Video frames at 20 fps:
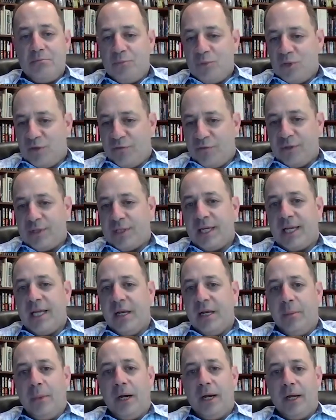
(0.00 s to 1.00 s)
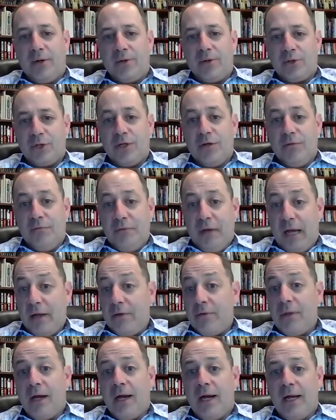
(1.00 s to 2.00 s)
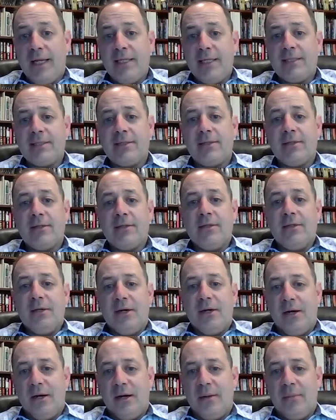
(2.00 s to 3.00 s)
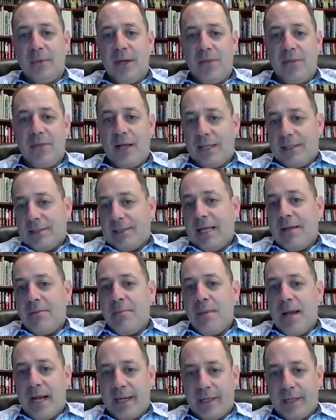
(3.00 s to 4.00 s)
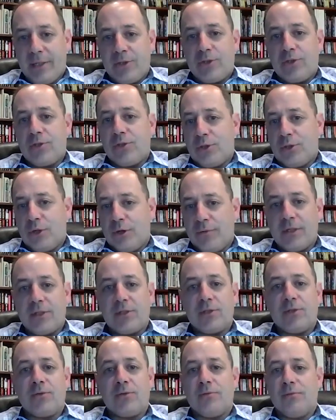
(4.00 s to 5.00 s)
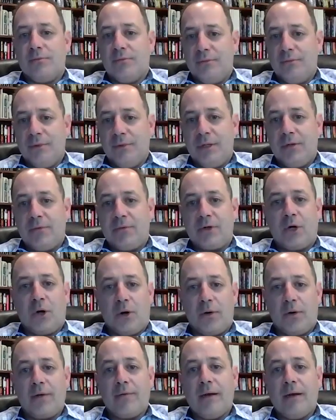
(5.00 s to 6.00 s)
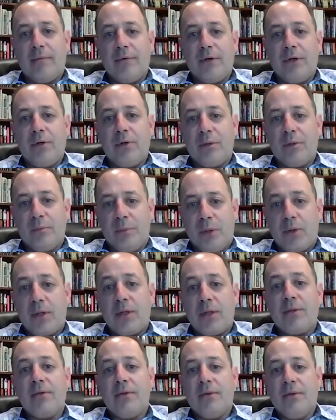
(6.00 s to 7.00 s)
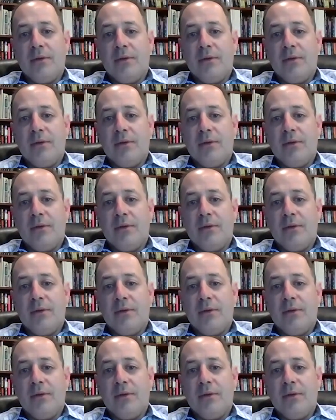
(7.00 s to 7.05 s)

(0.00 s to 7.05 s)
sophisticated buyers are going to value the highest, and that's that managed service, recurring revenue component.